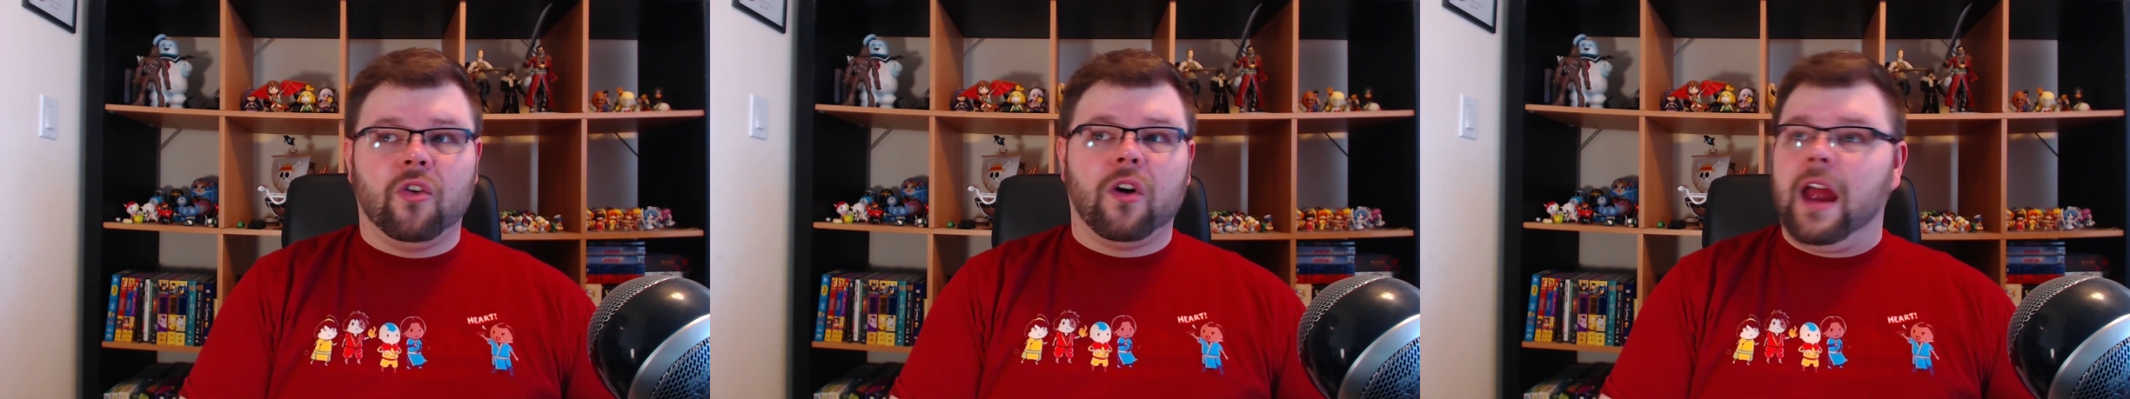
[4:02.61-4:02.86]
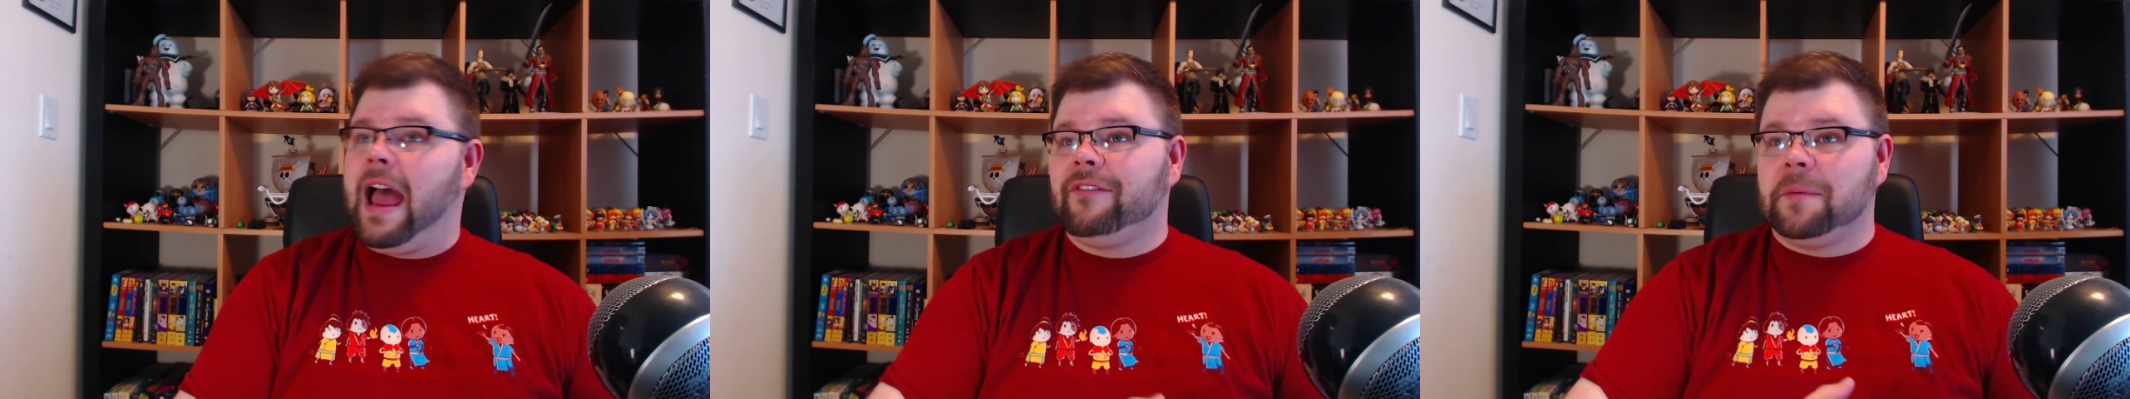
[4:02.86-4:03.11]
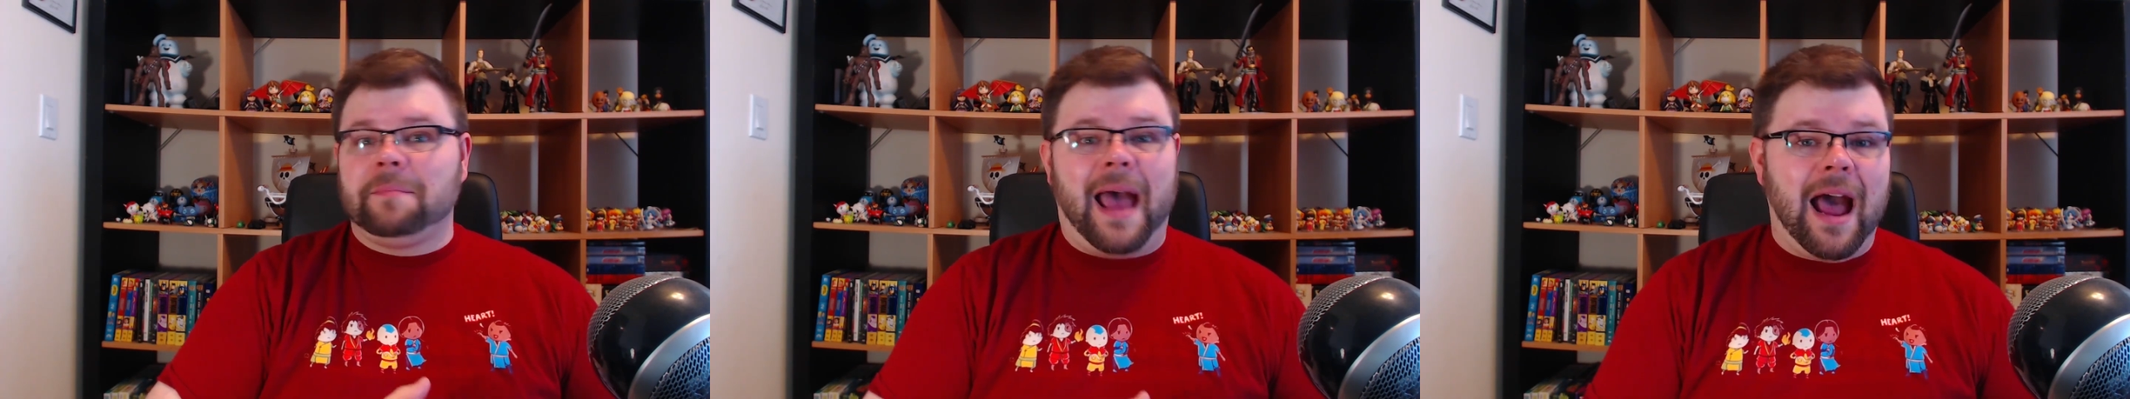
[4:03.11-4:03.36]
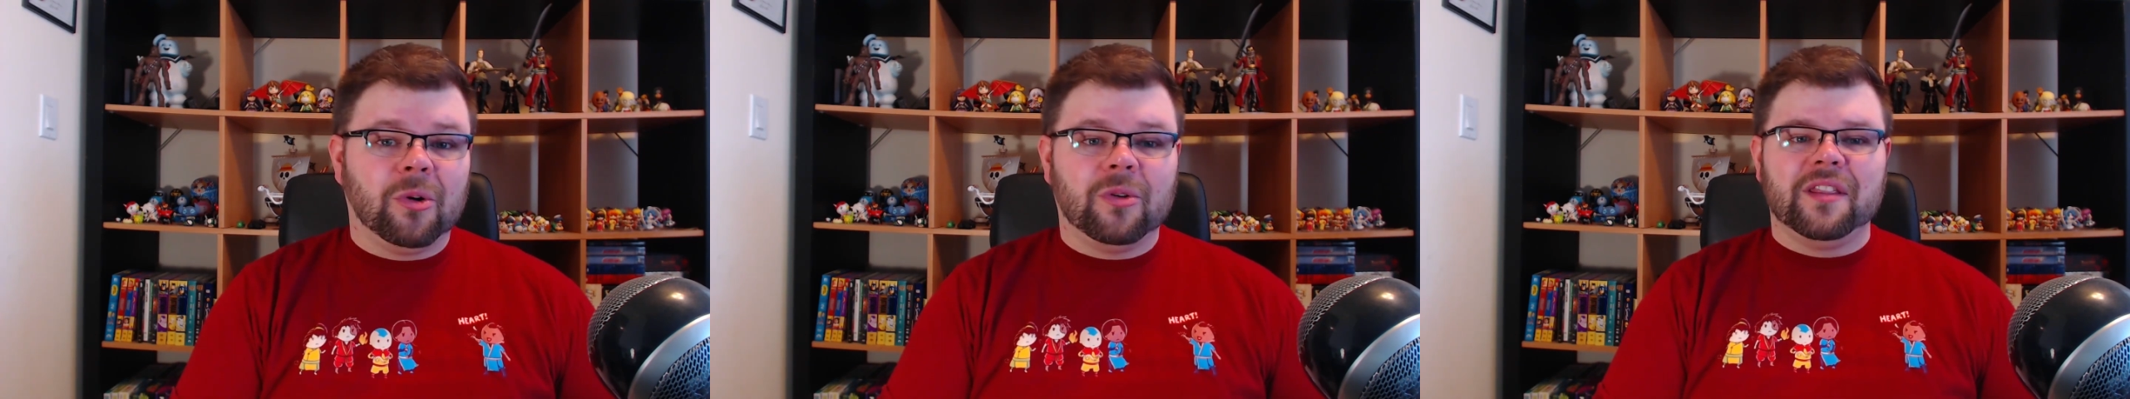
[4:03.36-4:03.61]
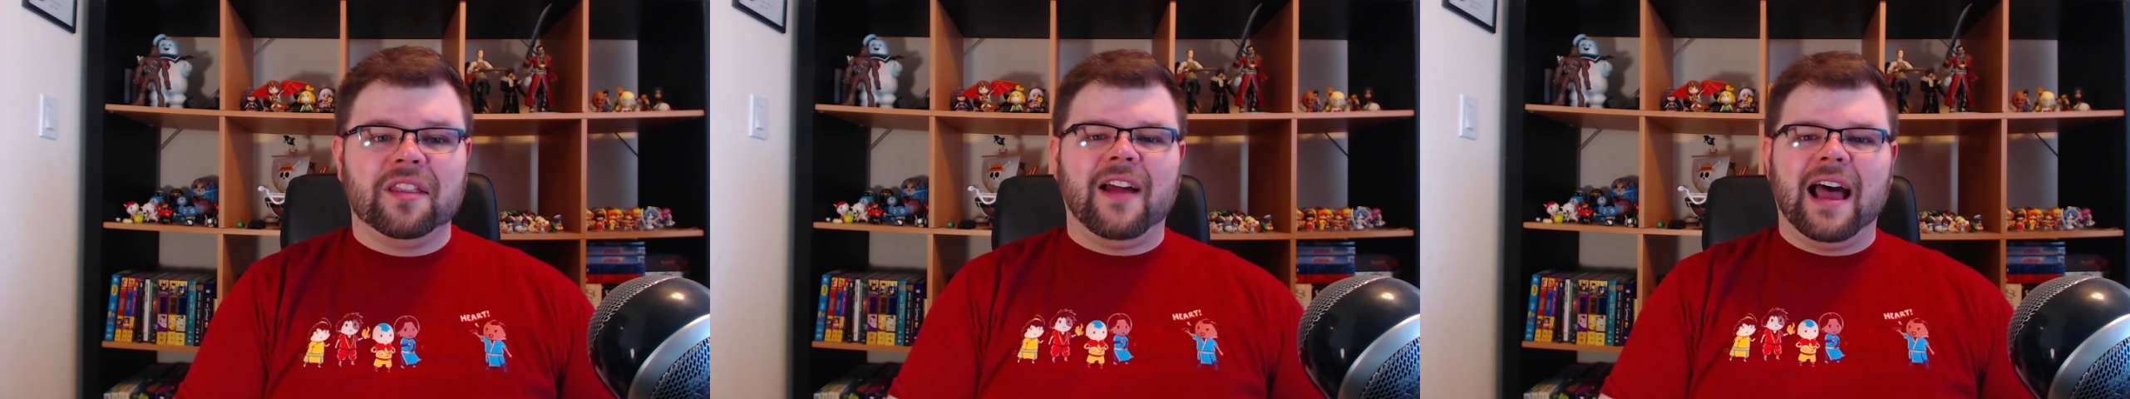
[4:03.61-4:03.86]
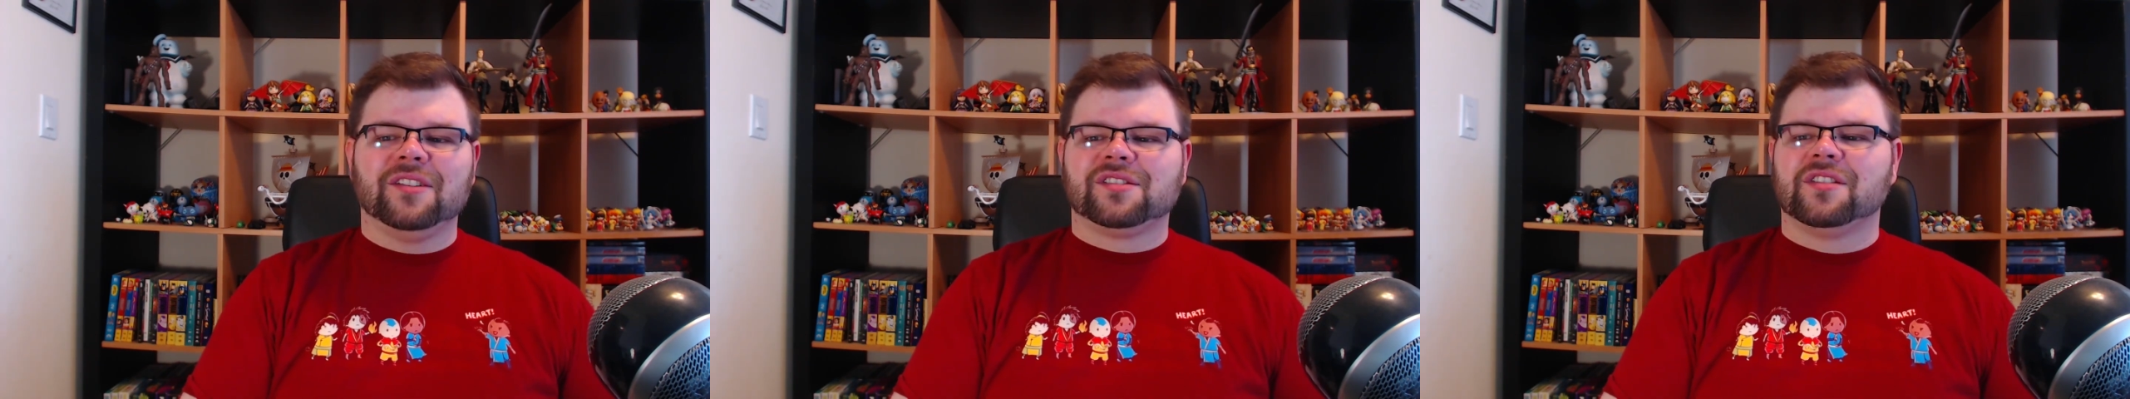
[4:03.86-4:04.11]
or having power in their
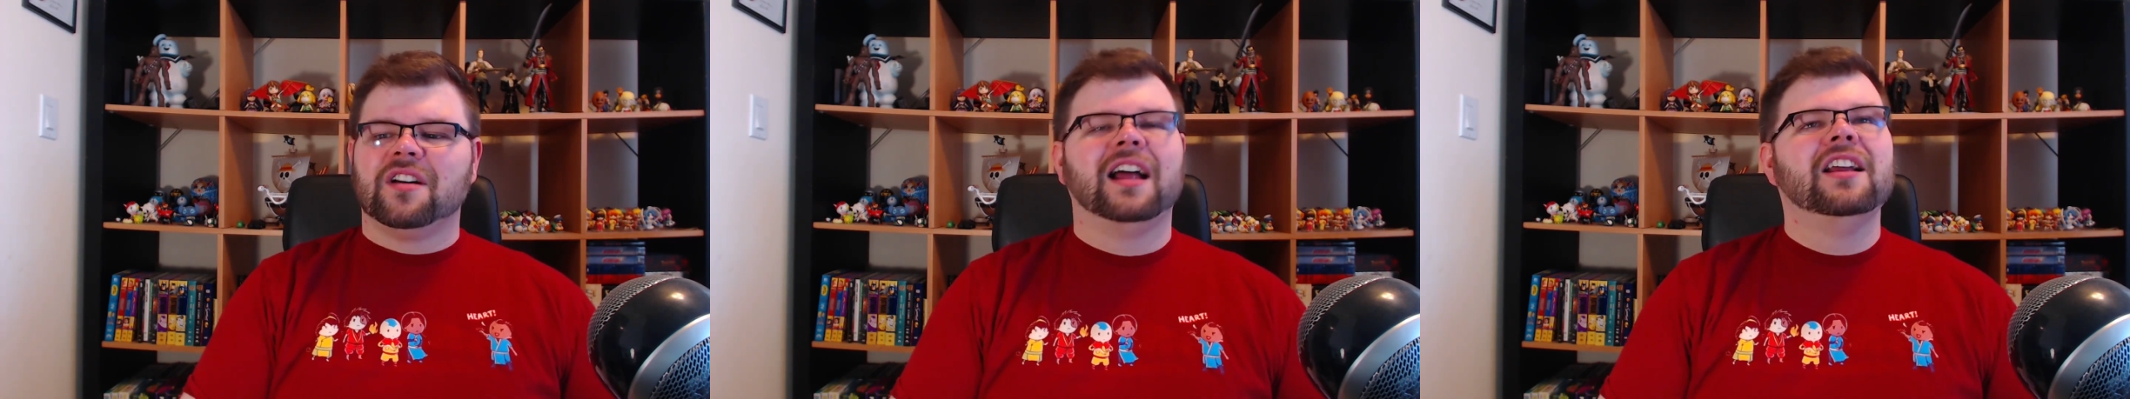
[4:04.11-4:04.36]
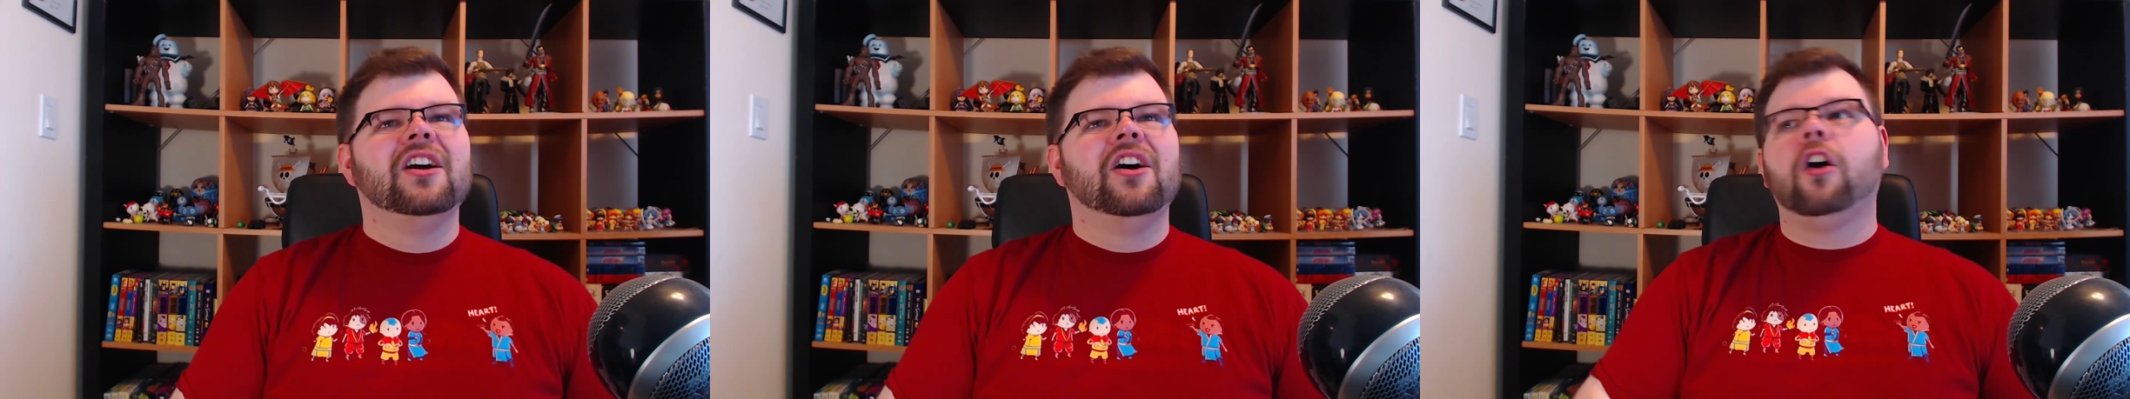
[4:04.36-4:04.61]
house or not,